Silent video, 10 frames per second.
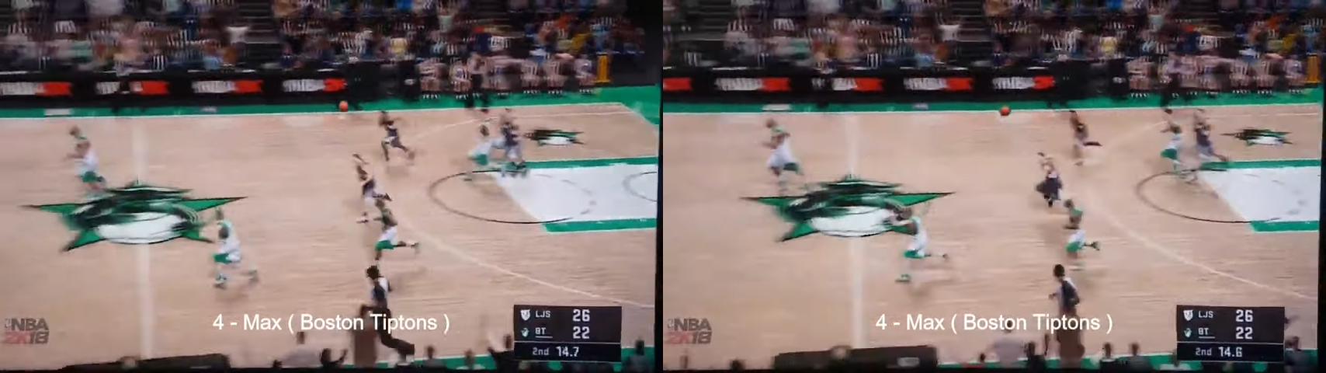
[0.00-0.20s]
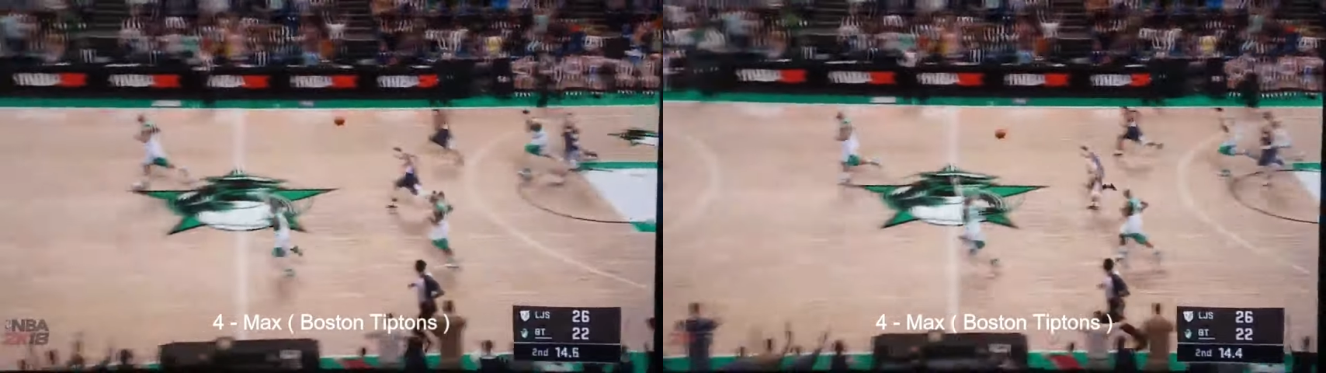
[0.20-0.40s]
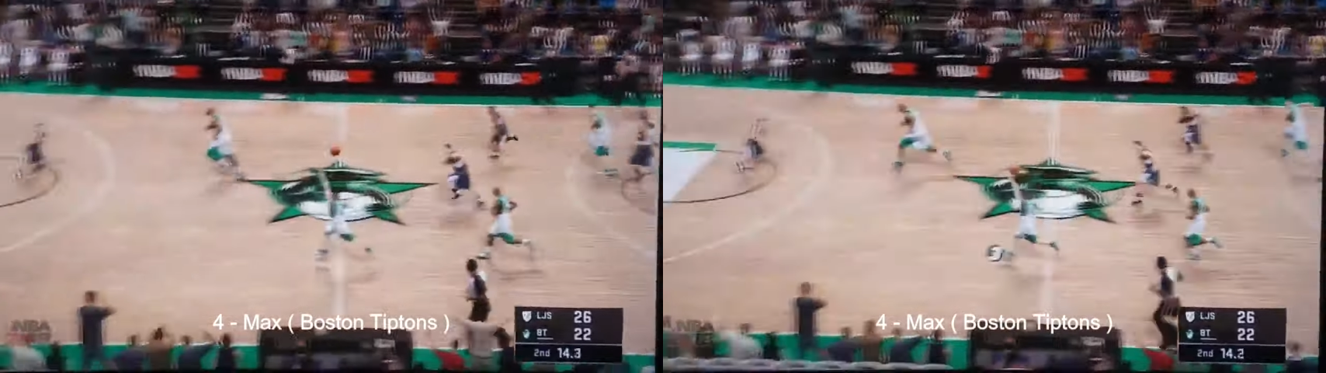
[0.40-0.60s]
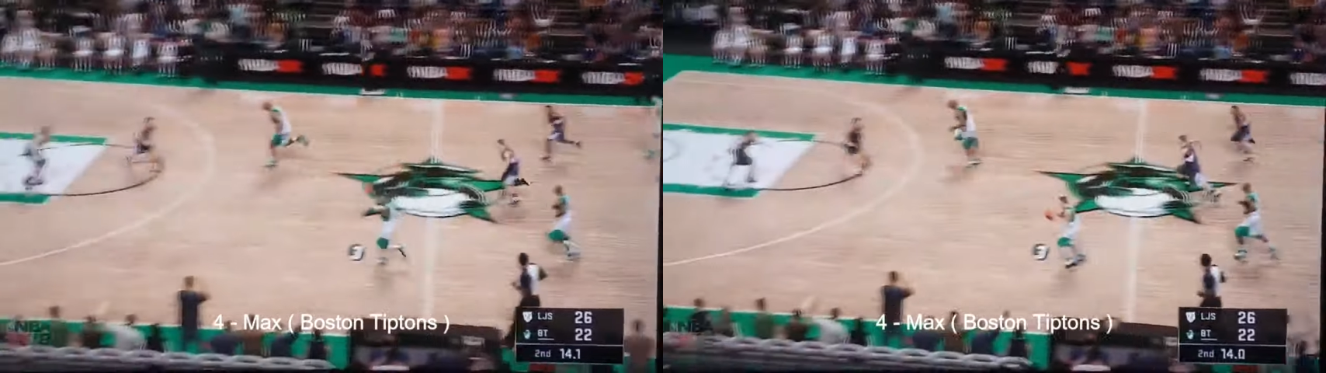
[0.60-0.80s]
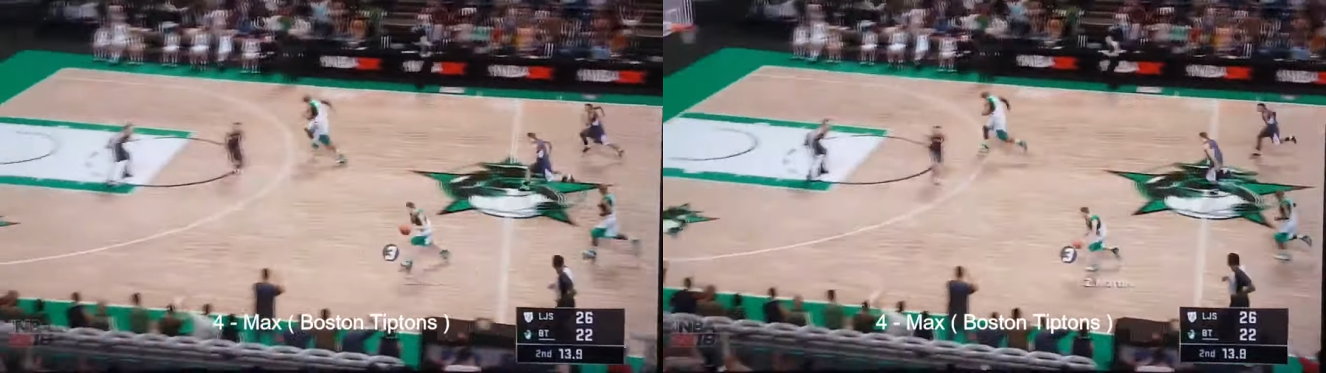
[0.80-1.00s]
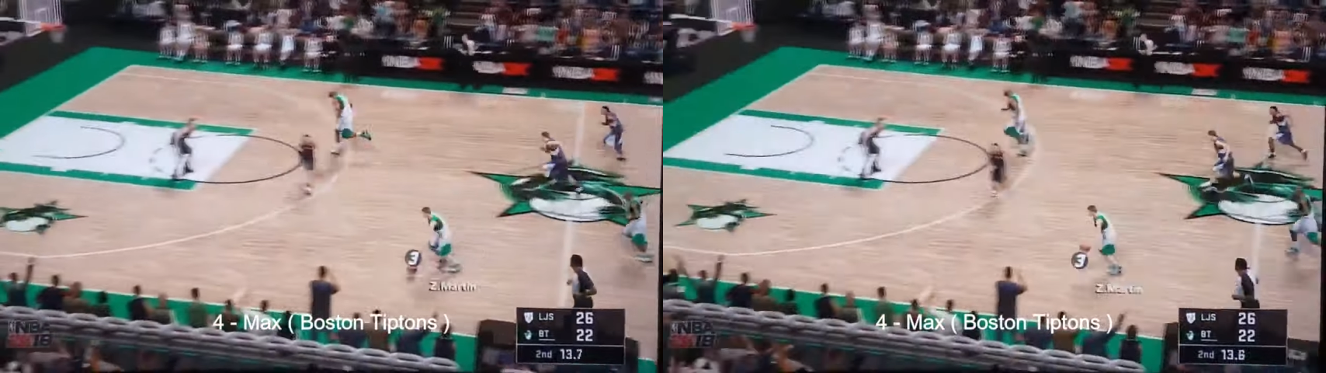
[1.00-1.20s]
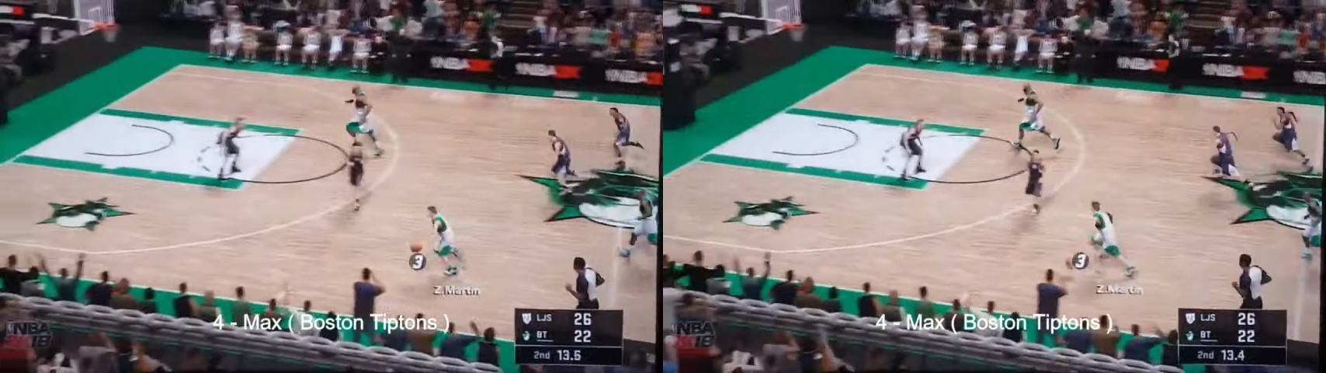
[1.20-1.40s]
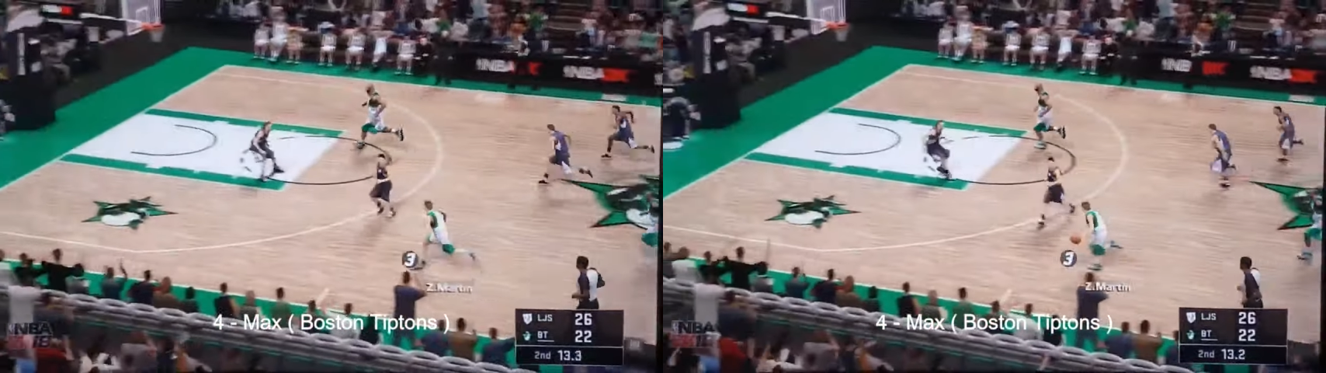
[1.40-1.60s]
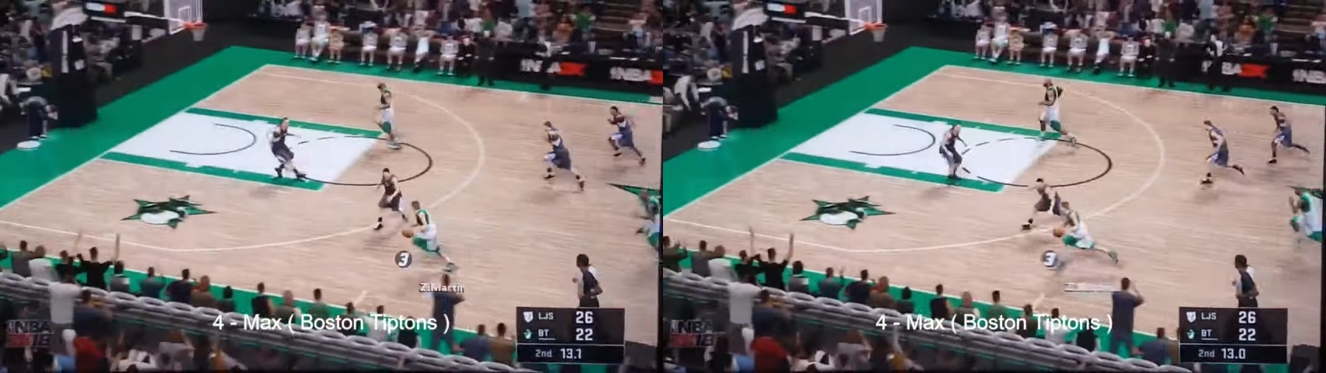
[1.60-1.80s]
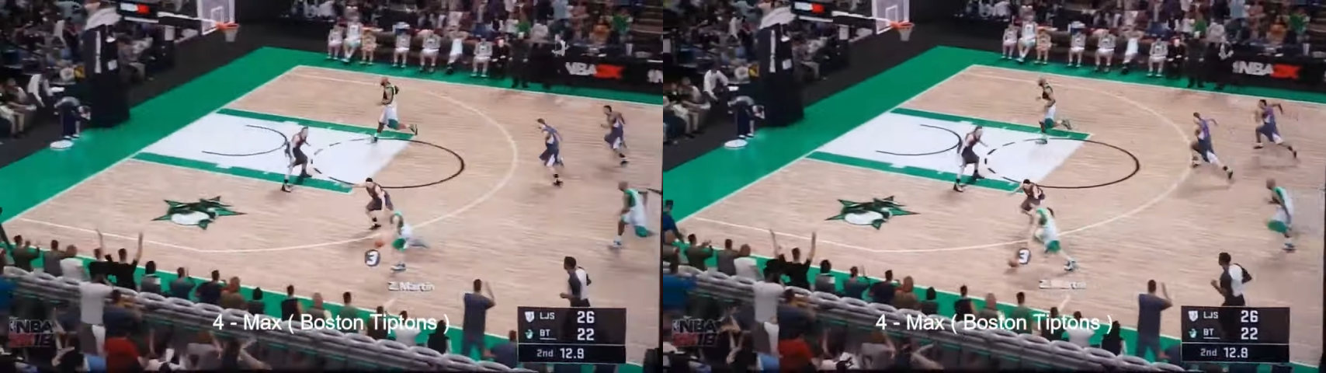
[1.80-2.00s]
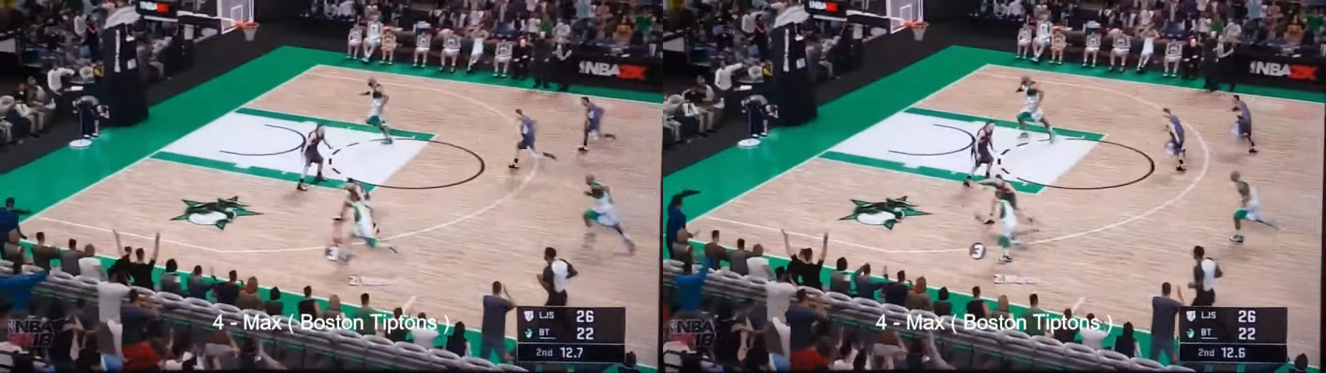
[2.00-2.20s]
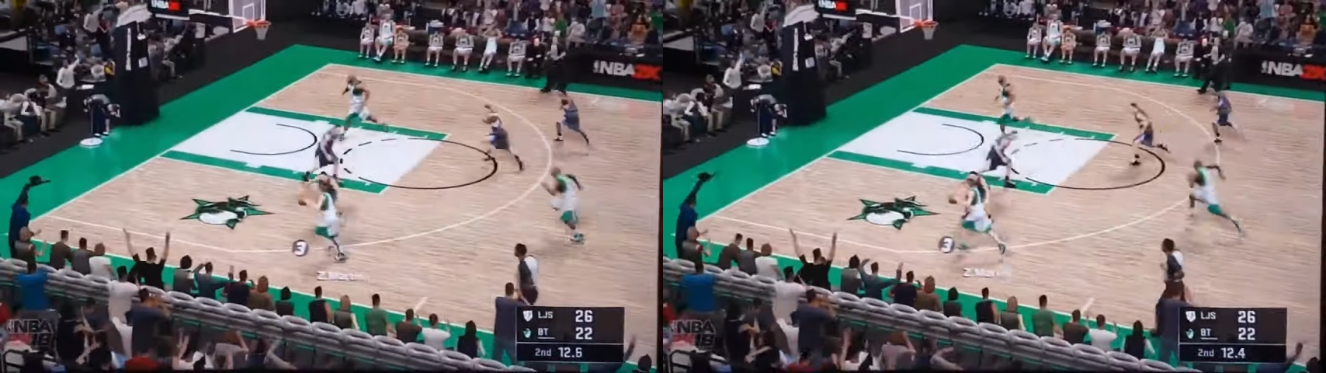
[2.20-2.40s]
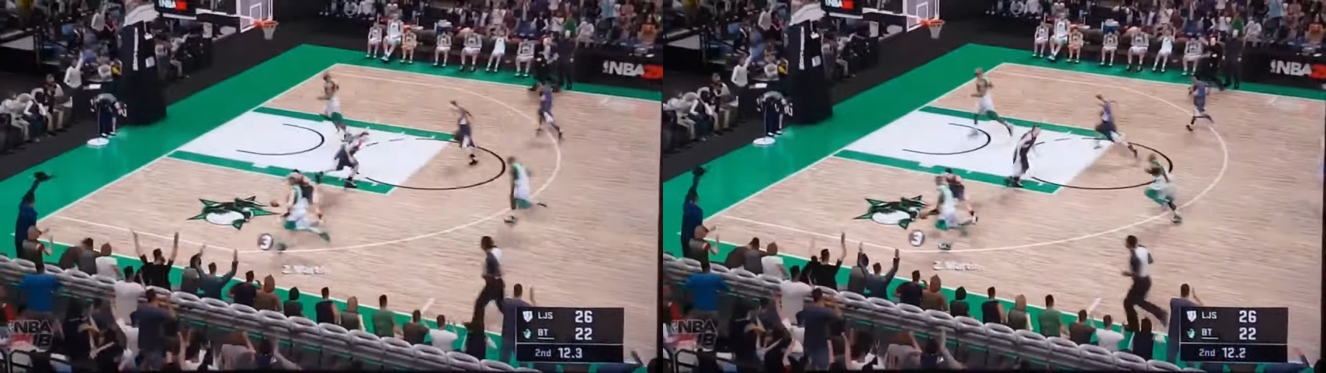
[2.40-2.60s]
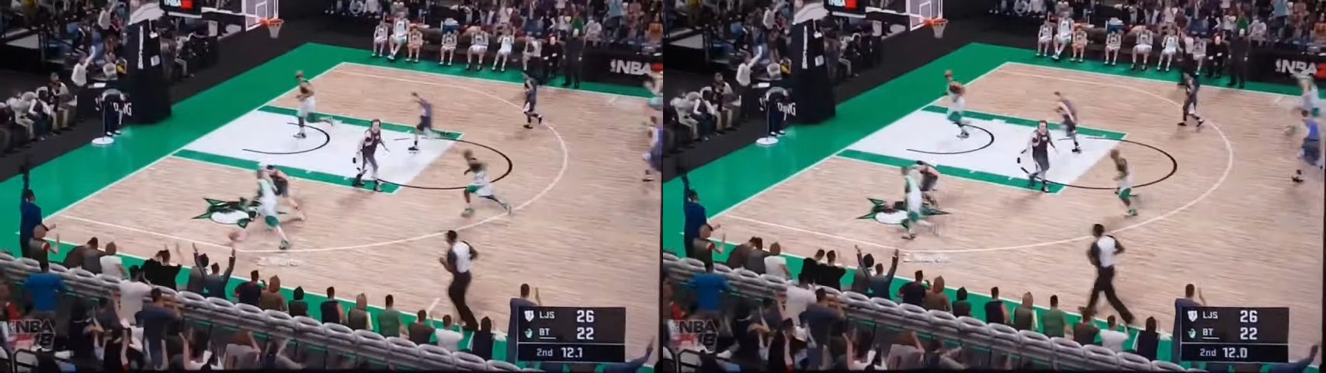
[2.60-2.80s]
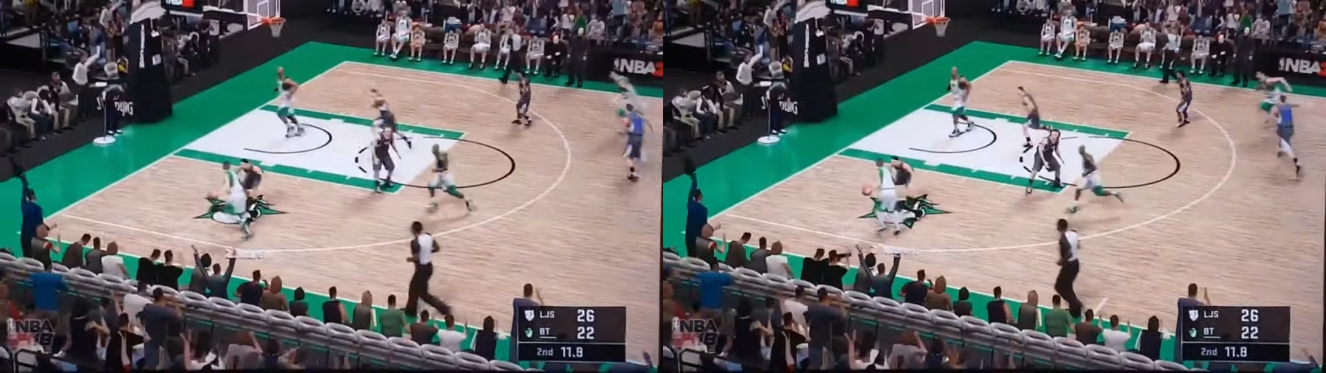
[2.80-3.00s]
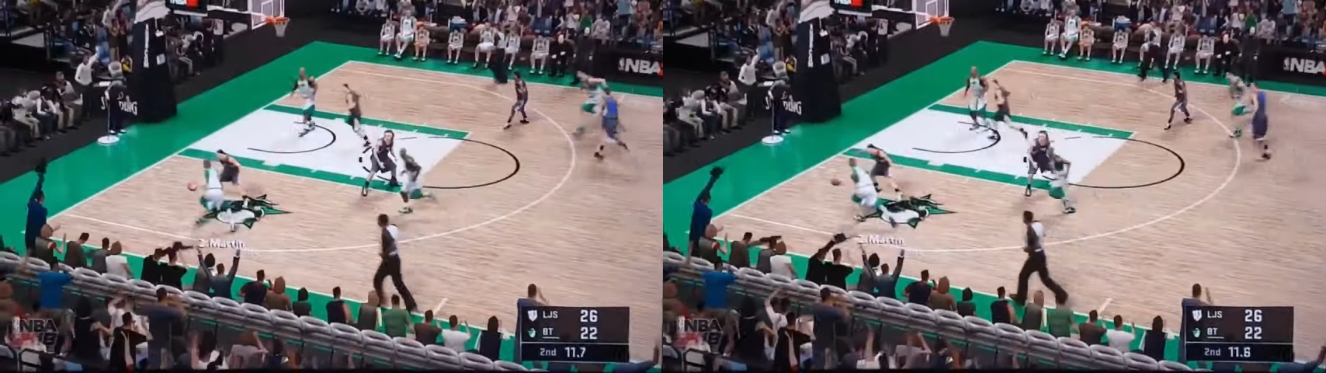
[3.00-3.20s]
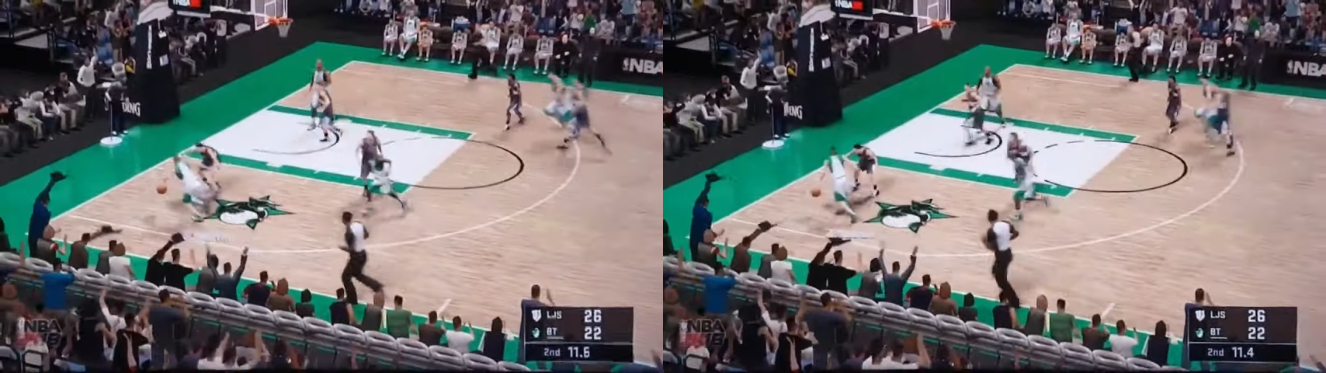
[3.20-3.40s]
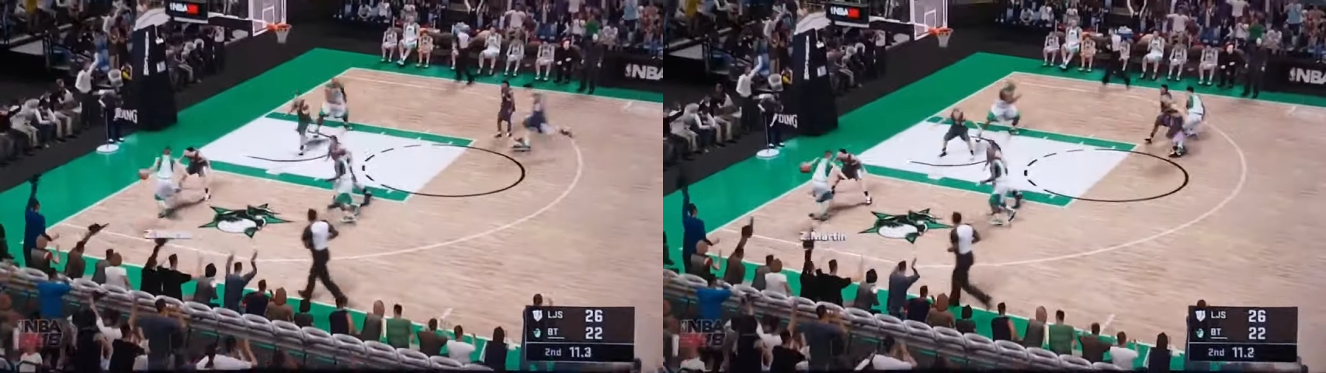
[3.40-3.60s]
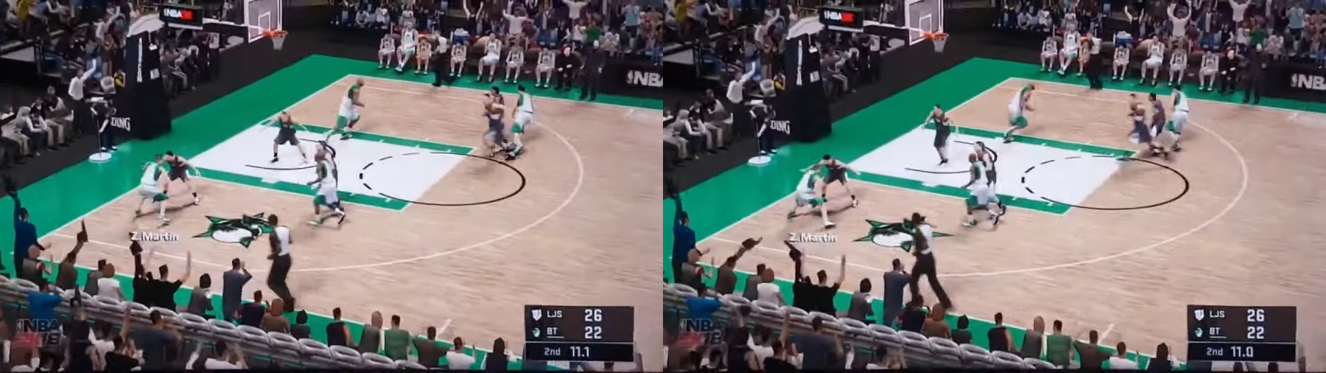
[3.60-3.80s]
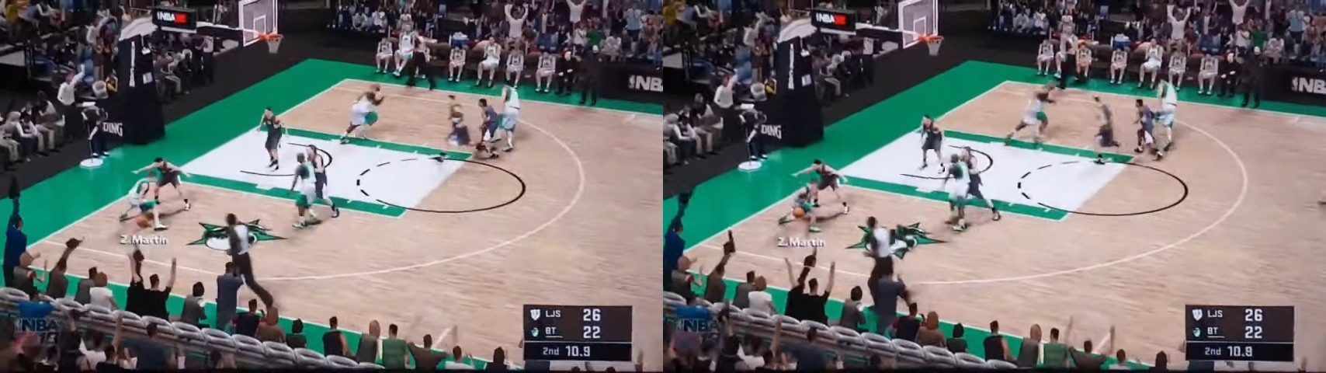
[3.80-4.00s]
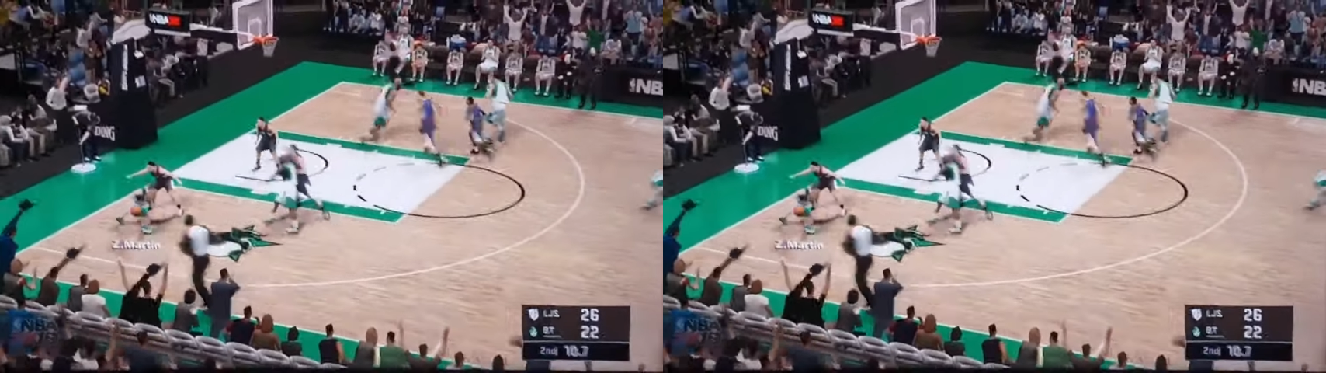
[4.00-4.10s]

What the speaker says: [unreadable: no face in view]